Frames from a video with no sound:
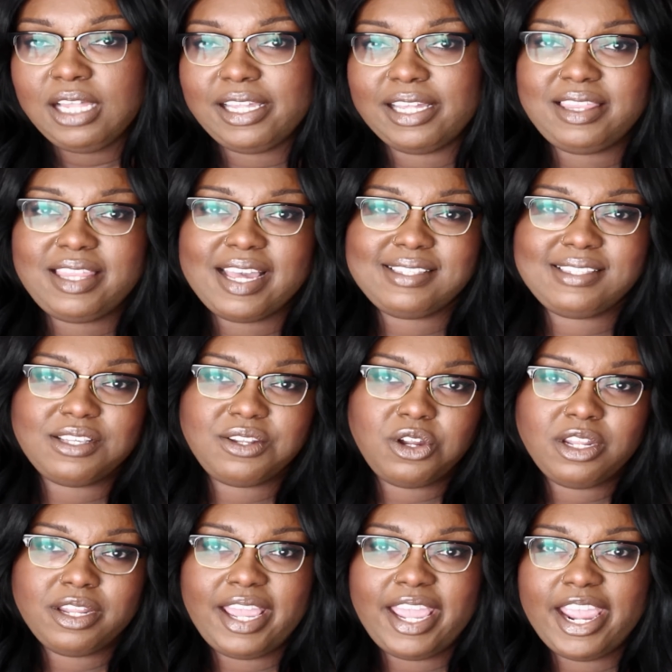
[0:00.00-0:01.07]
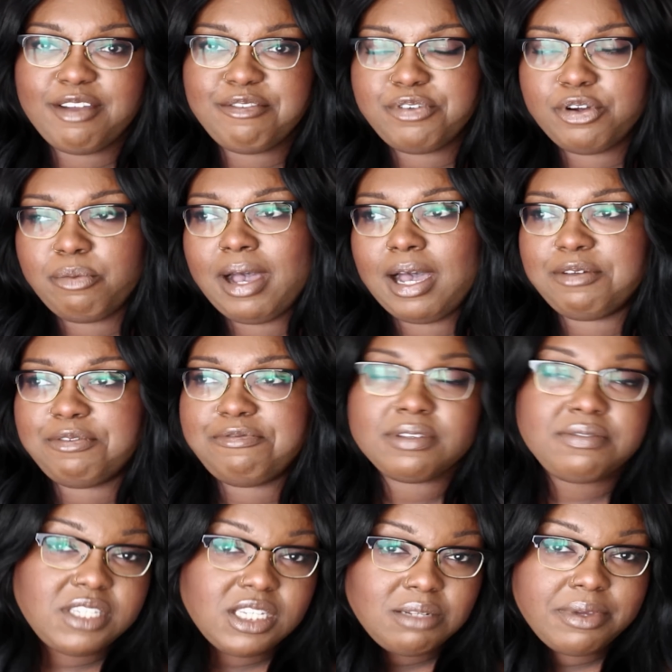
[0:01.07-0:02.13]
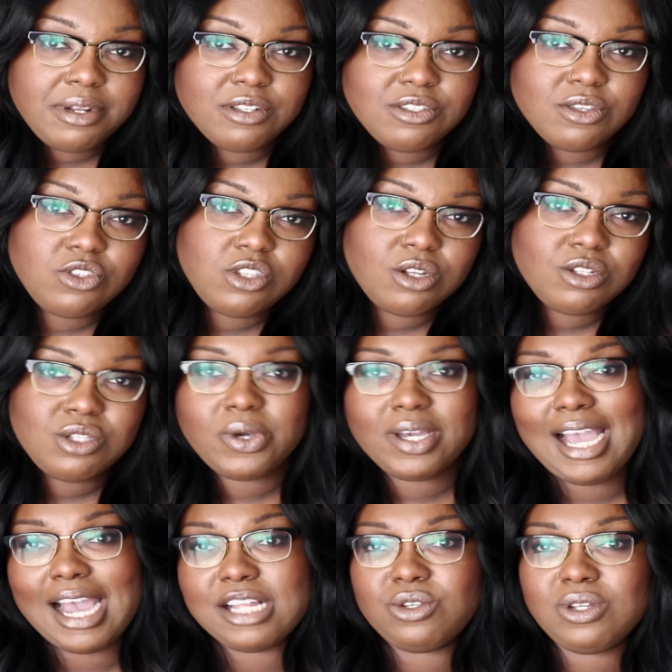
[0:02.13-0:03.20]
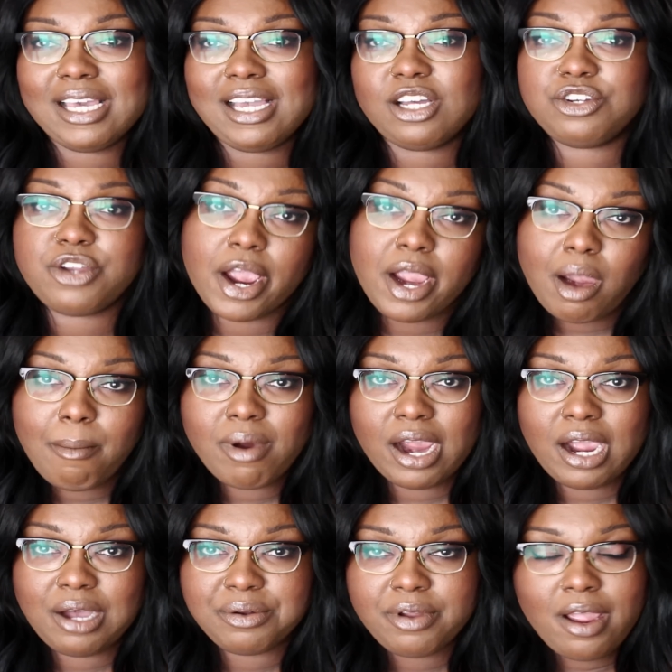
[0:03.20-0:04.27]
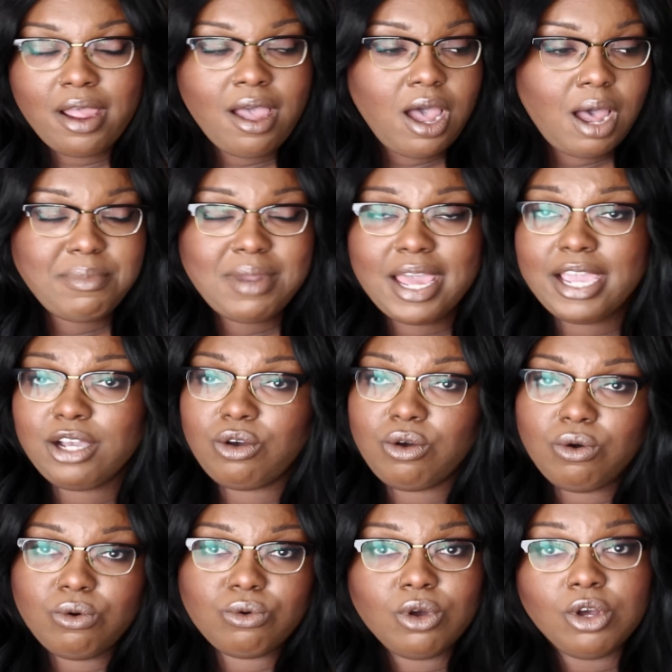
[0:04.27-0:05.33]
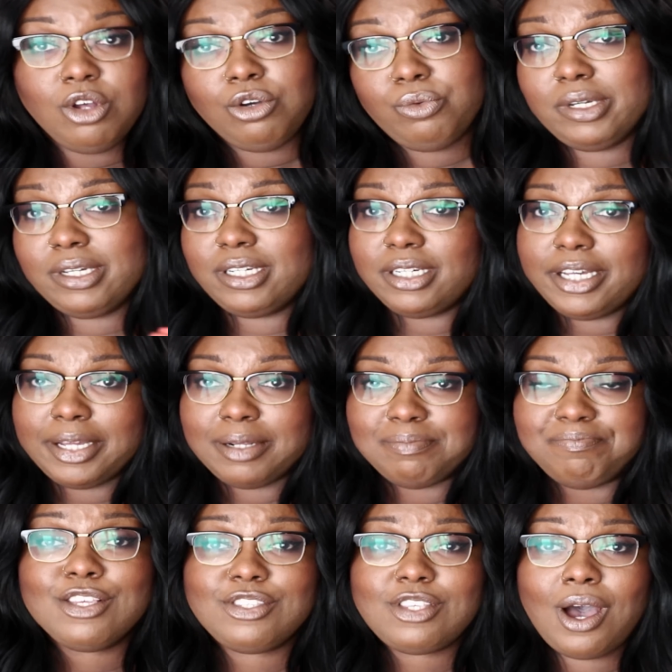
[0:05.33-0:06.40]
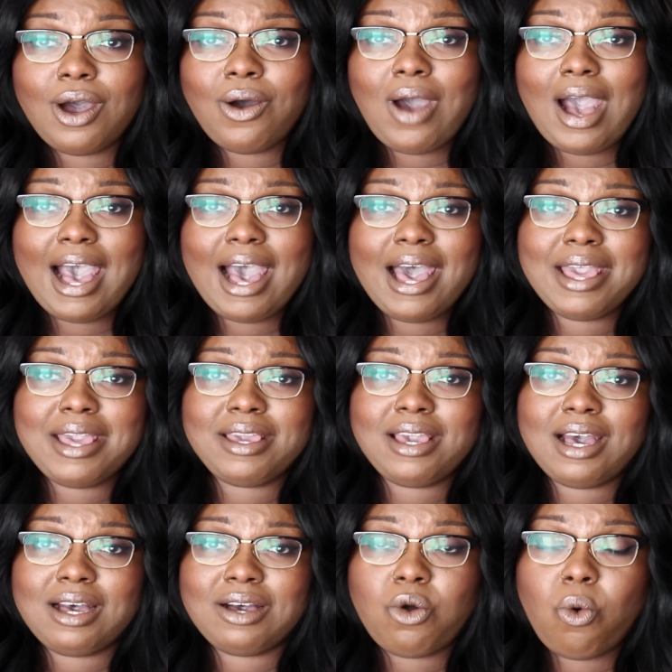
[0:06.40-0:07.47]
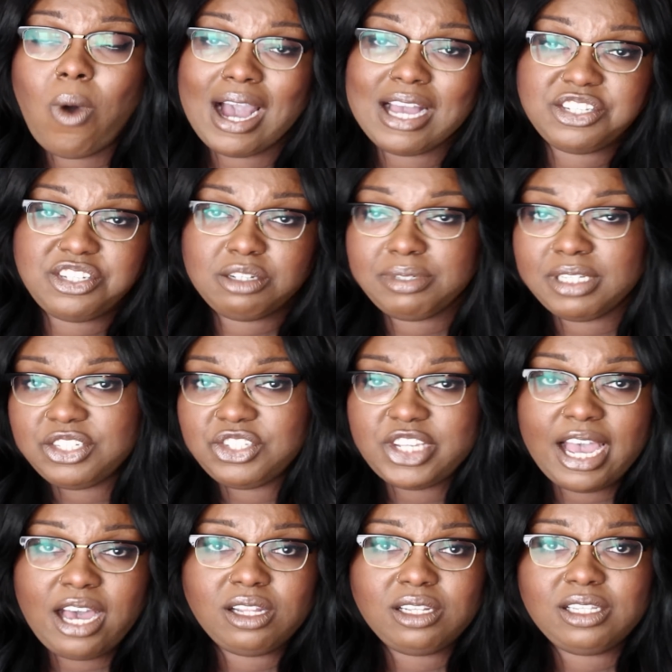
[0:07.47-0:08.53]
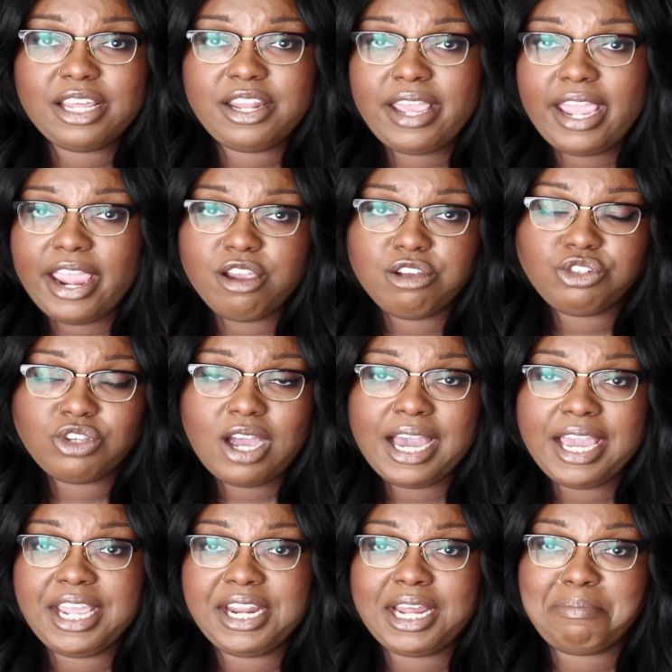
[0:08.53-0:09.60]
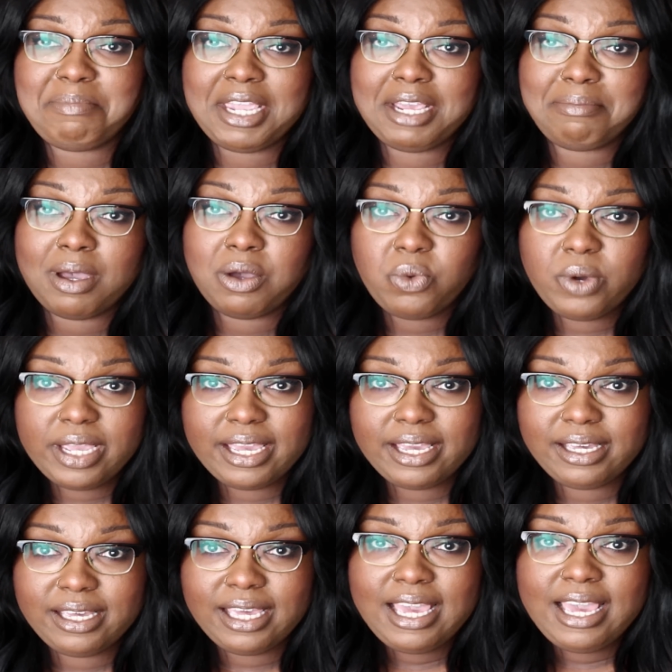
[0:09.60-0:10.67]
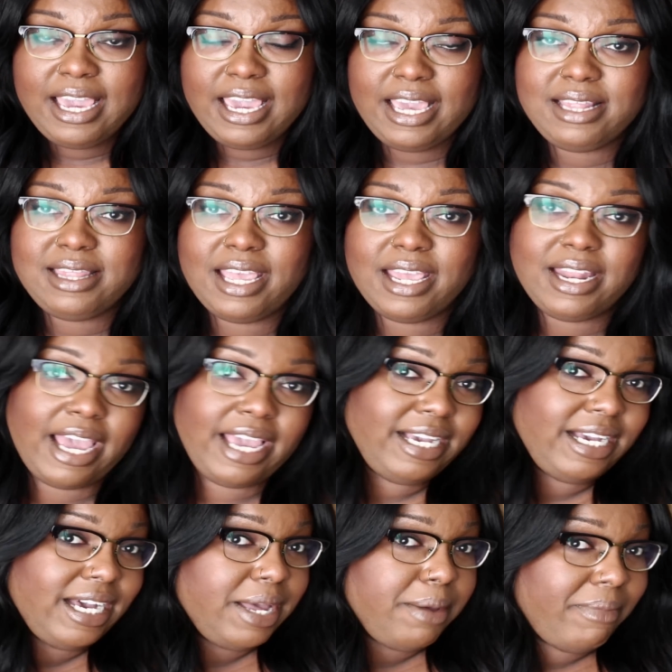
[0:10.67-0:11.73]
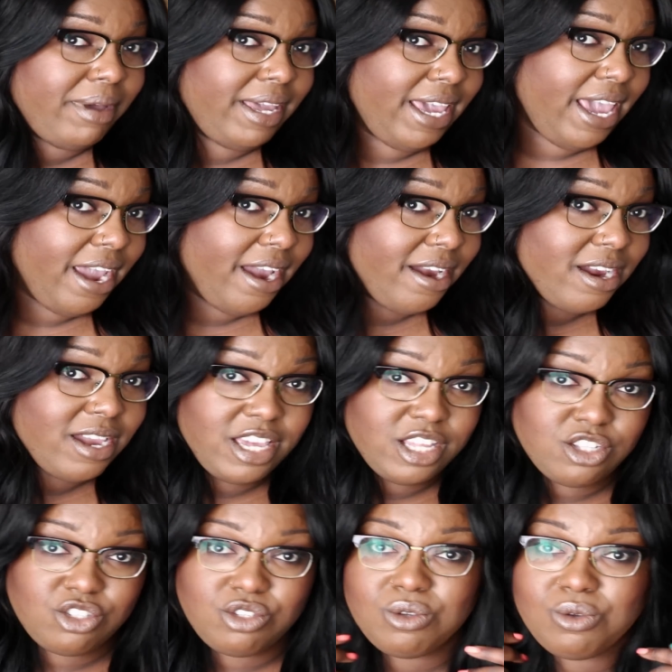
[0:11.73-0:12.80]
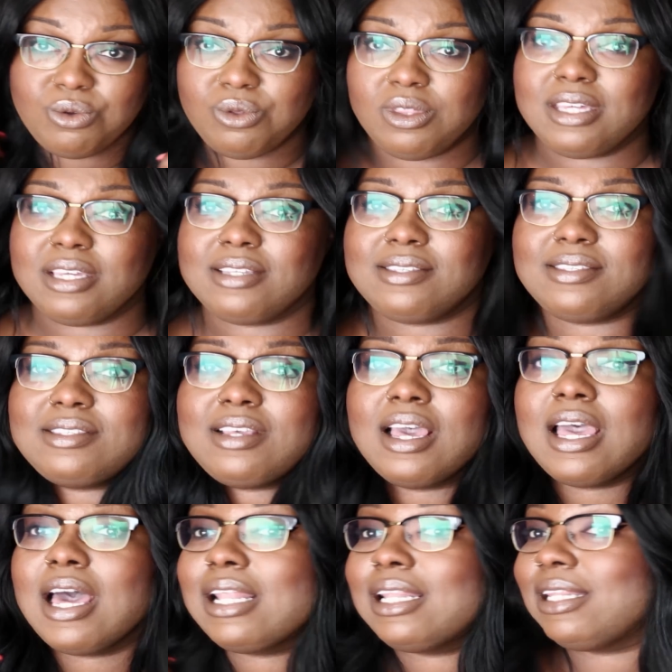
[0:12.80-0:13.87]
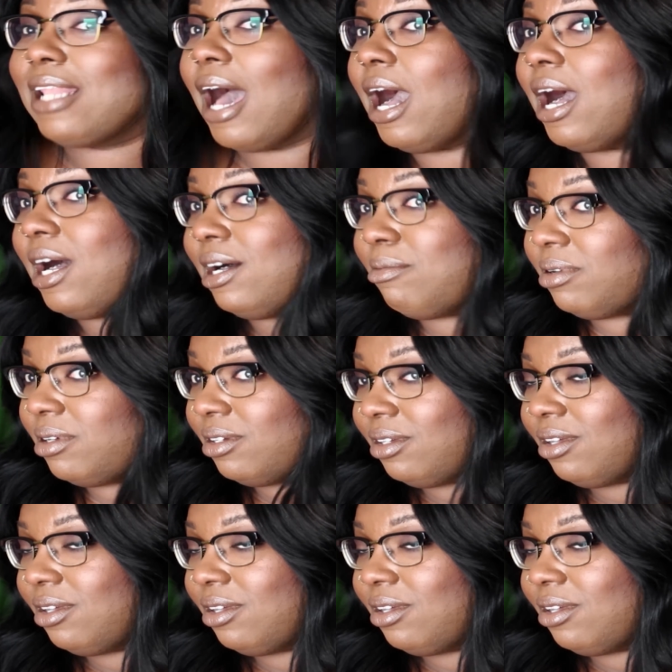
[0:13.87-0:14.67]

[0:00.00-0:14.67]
Let that sit on the hair for about 15 minutes or so till it got to like a dark brown. I'm like, cool, we good. So I washed the bleach out, let it air dry, and I made my wig. And then I cut my hair into this lob.